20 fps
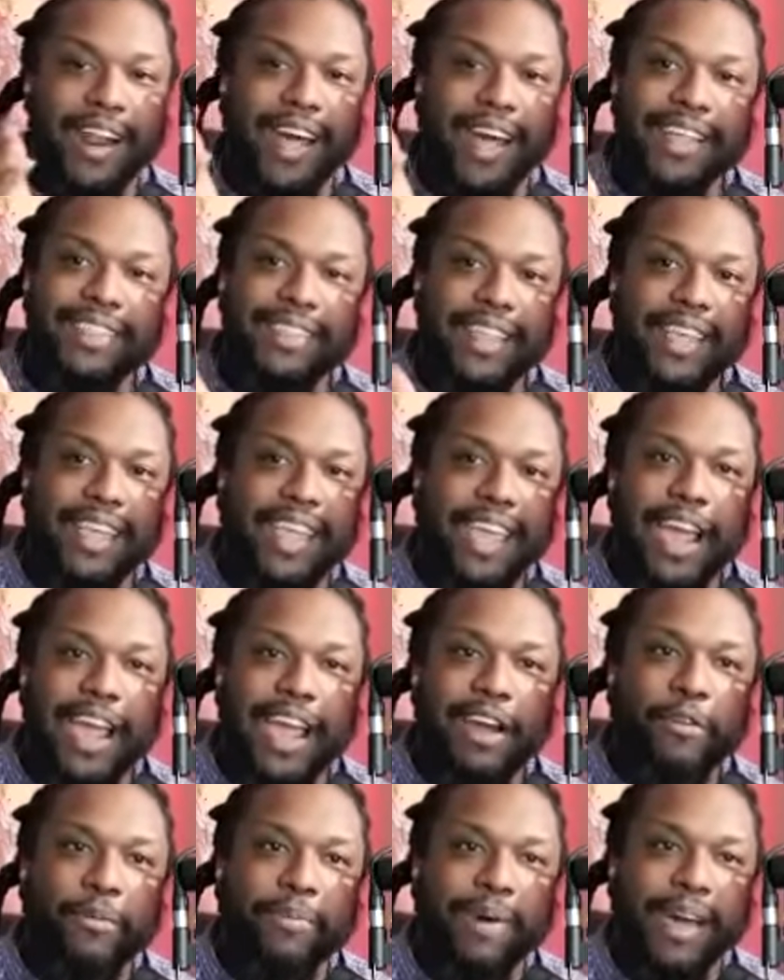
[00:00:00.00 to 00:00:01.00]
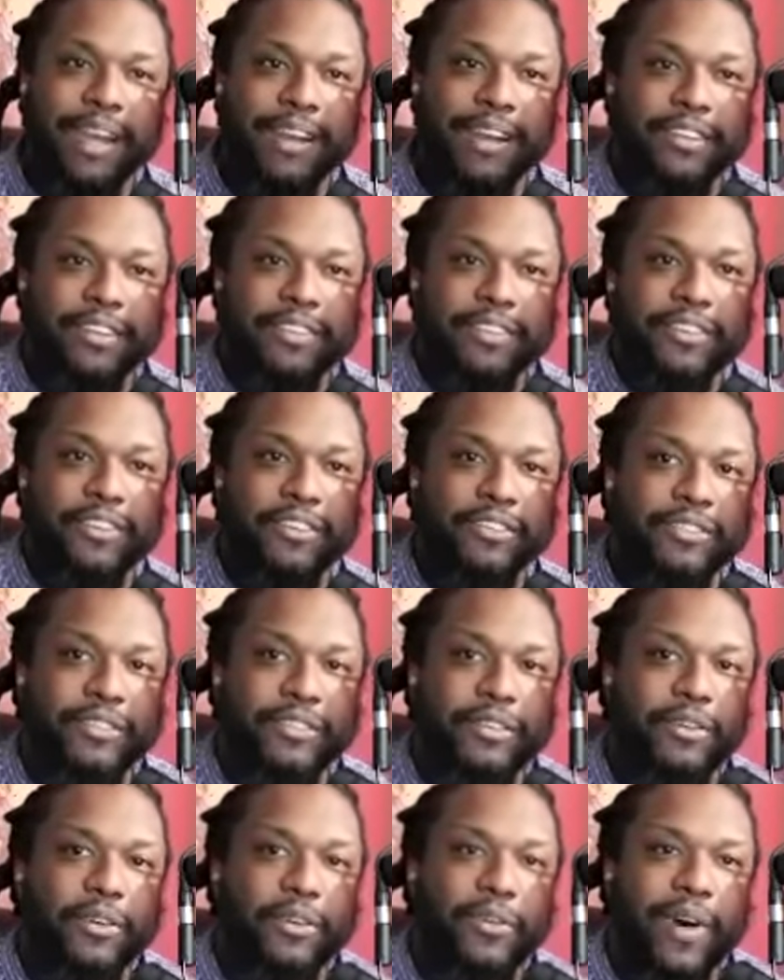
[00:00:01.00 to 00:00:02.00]
I think everybody deserves
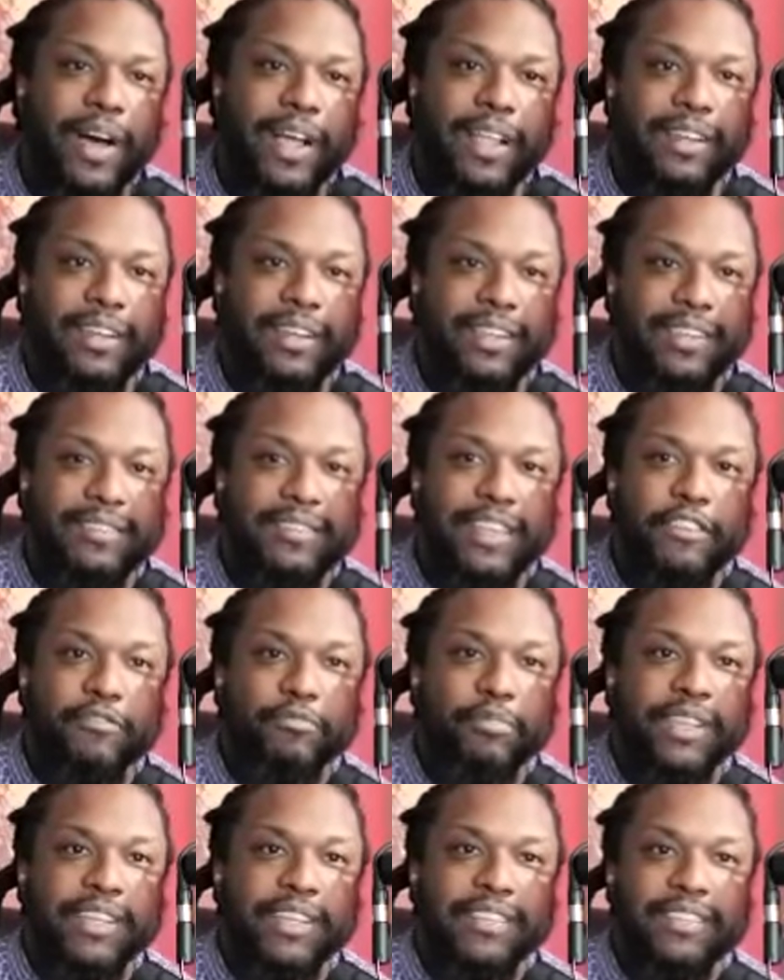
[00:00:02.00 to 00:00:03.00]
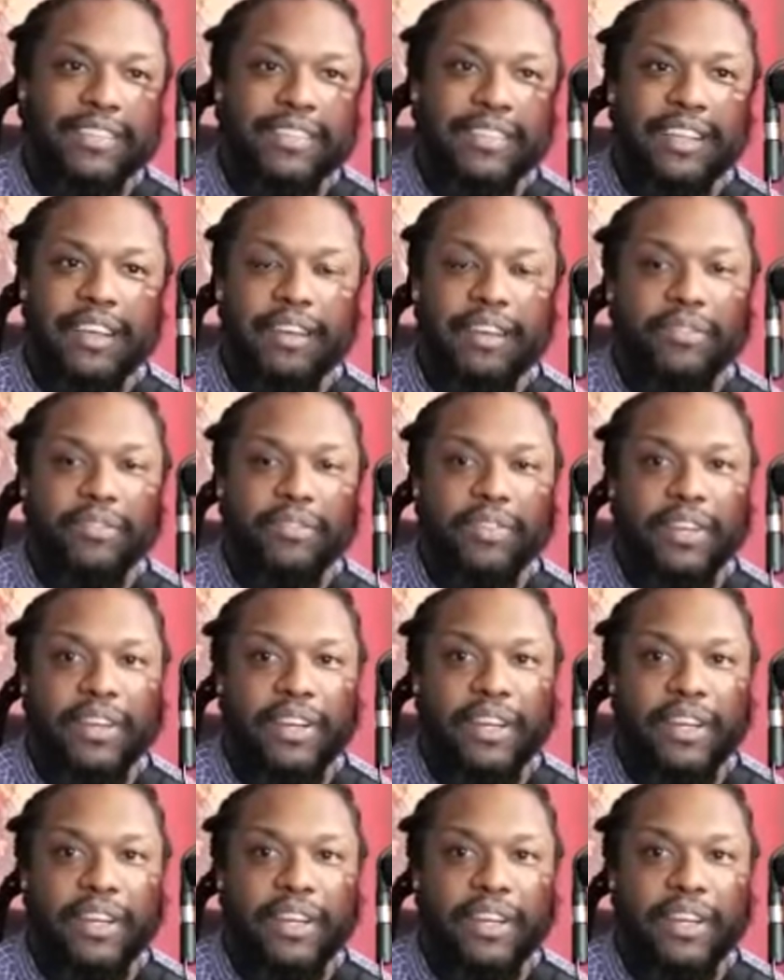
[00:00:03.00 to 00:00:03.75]
a quality, safe place to live, and